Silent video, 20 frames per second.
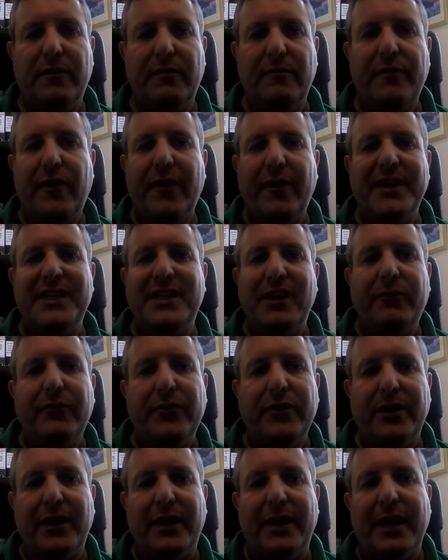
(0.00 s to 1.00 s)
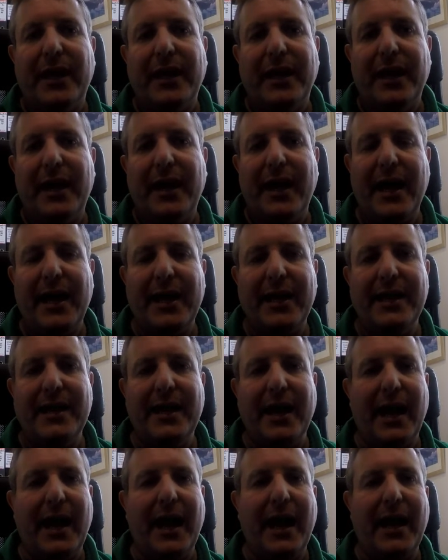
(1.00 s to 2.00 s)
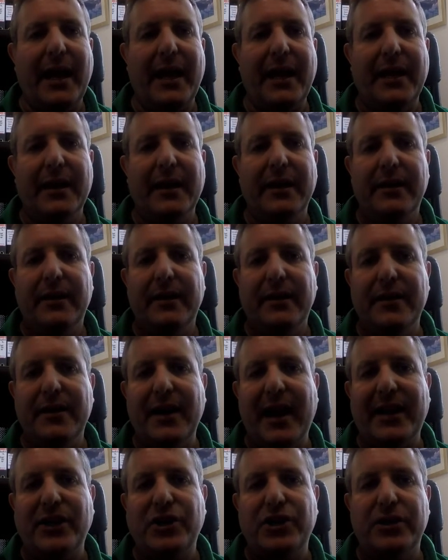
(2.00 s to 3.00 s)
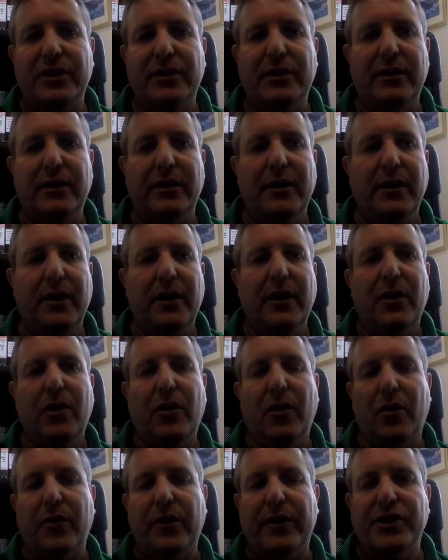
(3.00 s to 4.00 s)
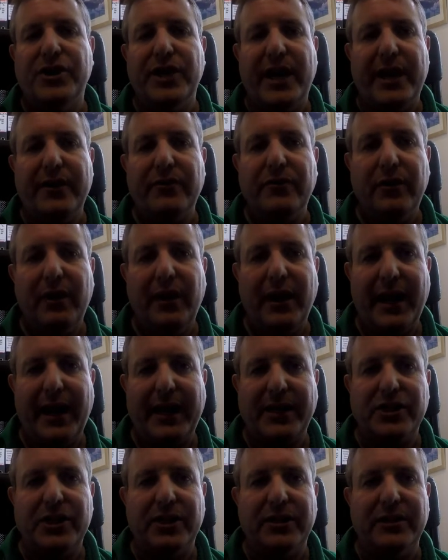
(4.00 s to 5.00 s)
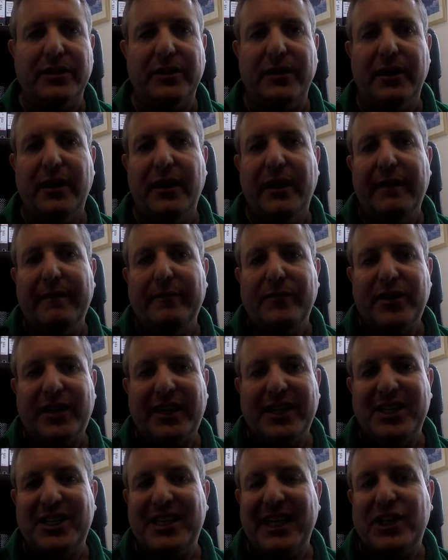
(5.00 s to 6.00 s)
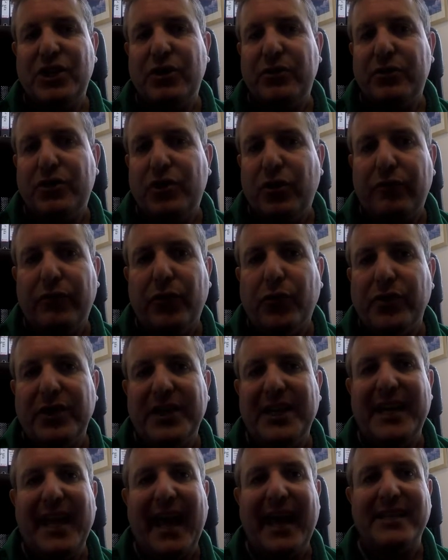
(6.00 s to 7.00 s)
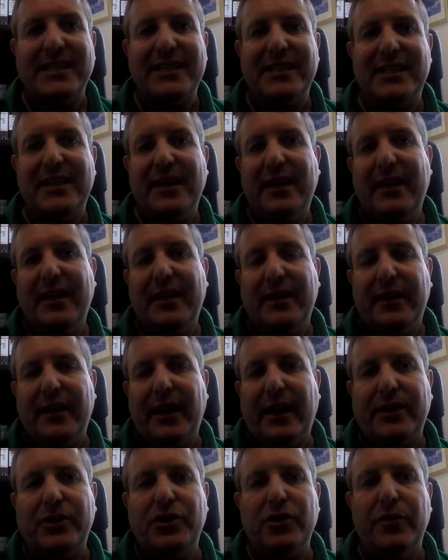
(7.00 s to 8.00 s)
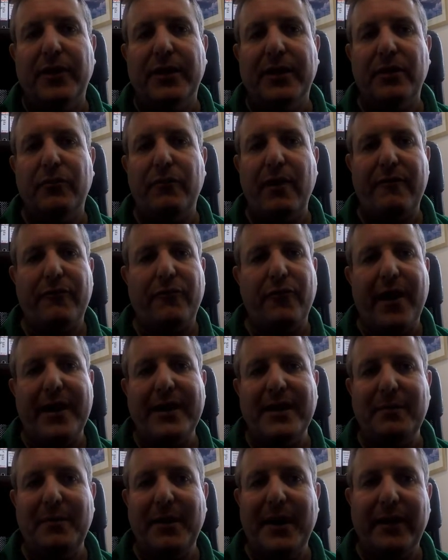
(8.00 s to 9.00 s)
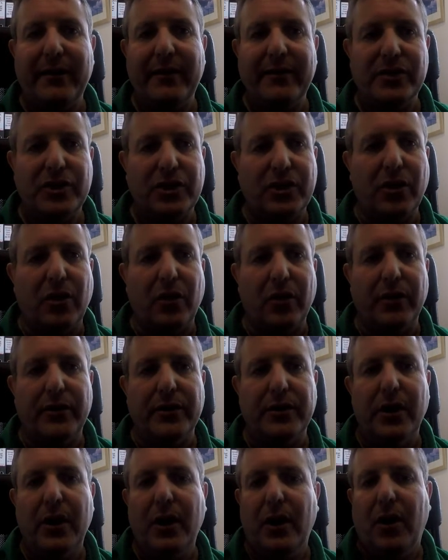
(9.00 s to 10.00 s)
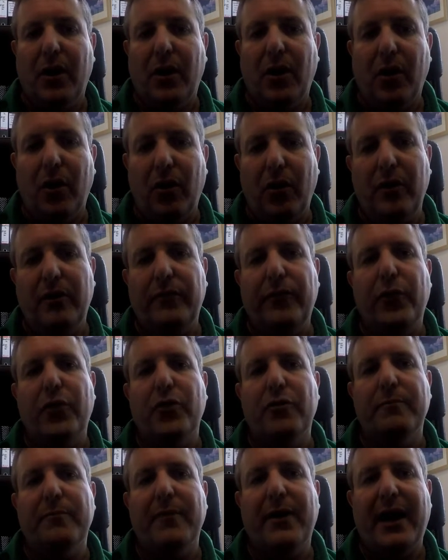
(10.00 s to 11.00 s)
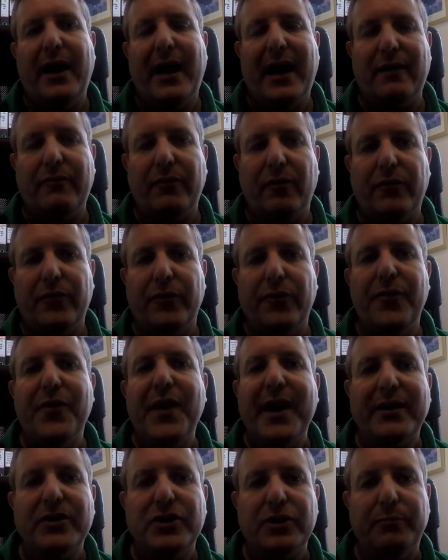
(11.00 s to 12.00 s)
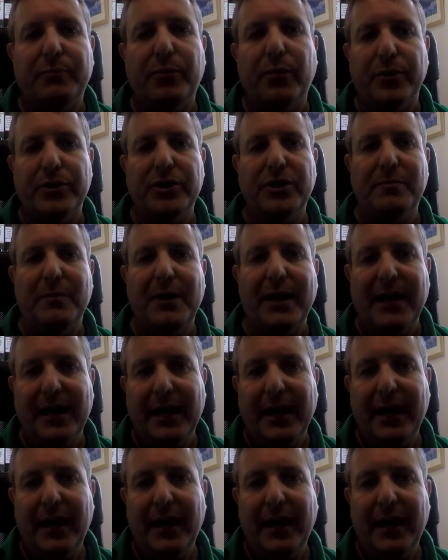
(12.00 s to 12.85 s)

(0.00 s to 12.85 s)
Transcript: very differently in a national or a general election. Constituents who voted yes during the referendum here in Scotland, all of whom have offered their support to me